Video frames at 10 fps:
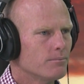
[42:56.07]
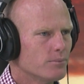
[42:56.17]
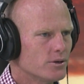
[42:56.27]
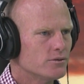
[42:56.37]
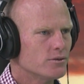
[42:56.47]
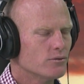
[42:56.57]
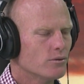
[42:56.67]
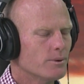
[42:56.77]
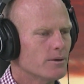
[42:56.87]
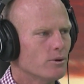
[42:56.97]
prisoners
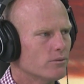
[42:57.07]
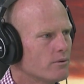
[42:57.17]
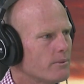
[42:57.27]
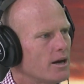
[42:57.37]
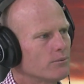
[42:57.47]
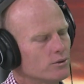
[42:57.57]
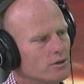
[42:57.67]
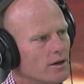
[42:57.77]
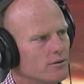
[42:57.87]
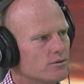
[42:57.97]
or people on remand would
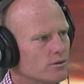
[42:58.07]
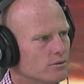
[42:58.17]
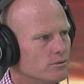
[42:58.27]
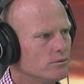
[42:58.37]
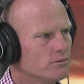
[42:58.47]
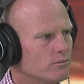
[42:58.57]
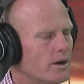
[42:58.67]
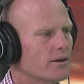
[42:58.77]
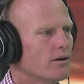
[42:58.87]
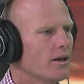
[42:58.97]
go to
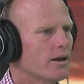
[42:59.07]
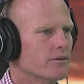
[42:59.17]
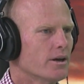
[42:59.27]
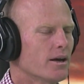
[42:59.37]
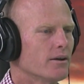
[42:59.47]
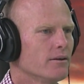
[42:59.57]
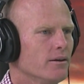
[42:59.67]
Wacol R&R.